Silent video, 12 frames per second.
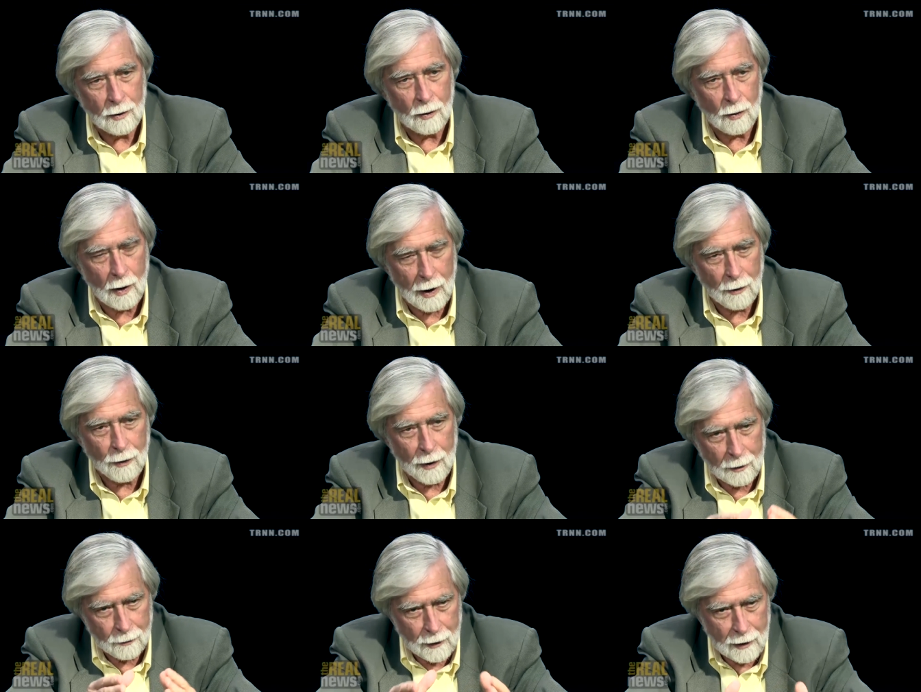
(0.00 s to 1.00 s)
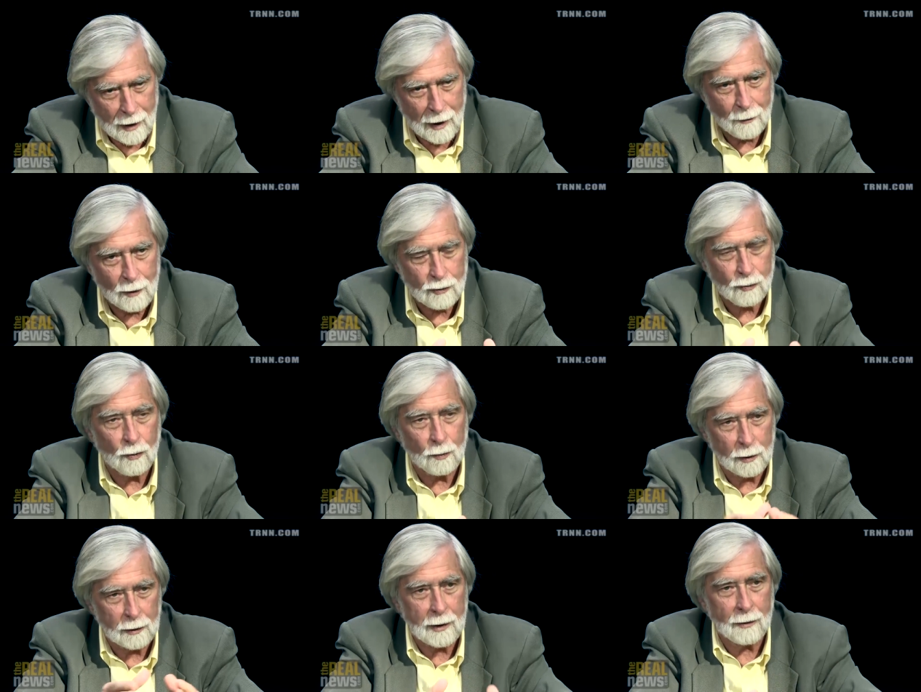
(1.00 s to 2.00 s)
who I think became a true
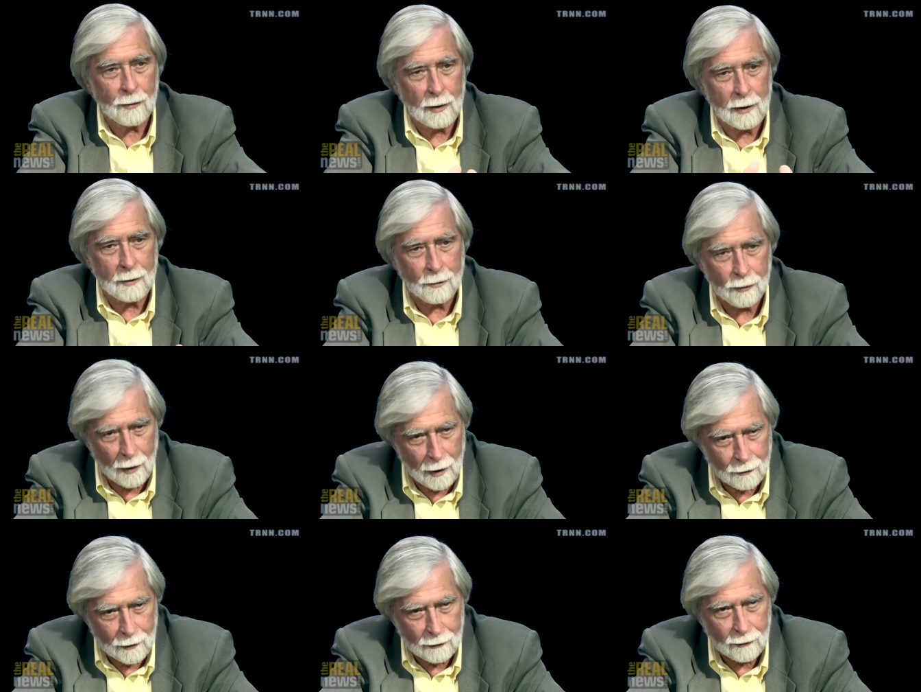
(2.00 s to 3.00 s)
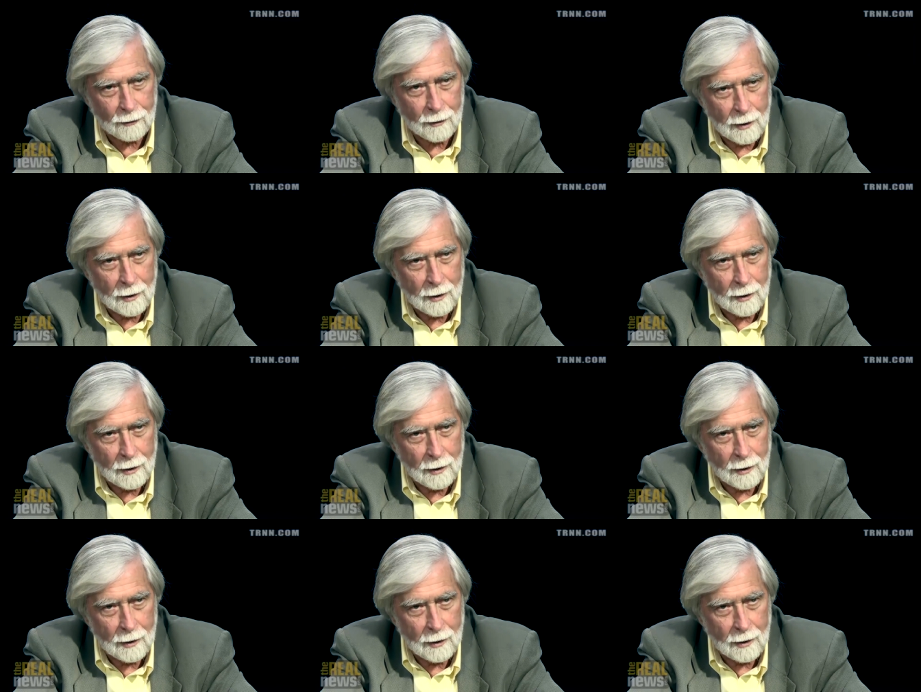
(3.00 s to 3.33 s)
believer in progress.